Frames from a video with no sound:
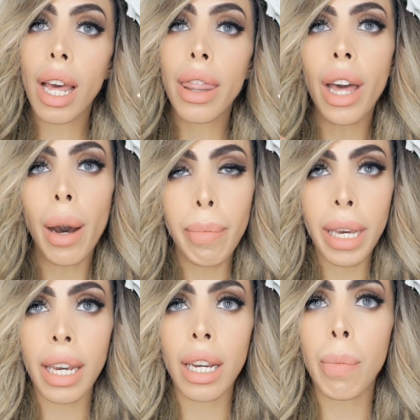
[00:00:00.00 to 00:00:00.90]
and that
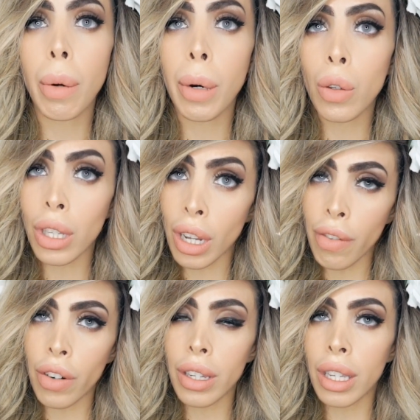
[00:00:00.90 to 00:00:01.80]
being it promotes
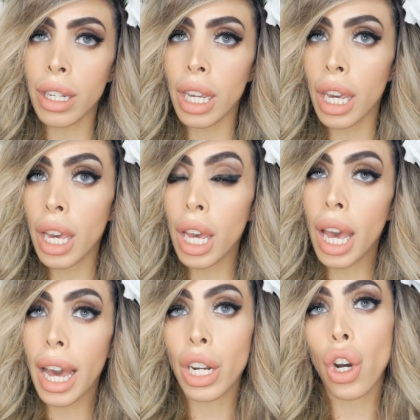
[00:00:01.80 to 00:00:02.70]
diversity
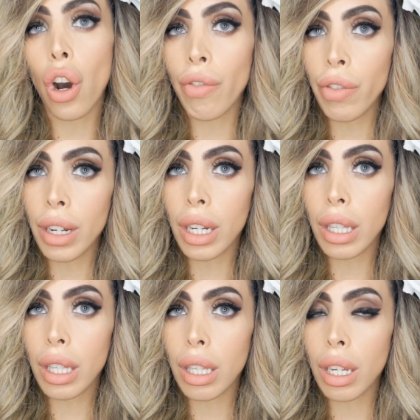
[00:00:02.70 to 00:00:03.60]
and
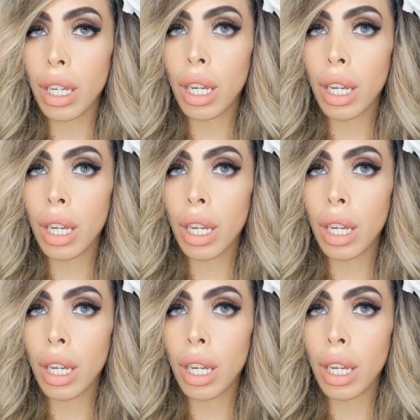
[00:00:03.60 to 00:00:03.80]
confidence.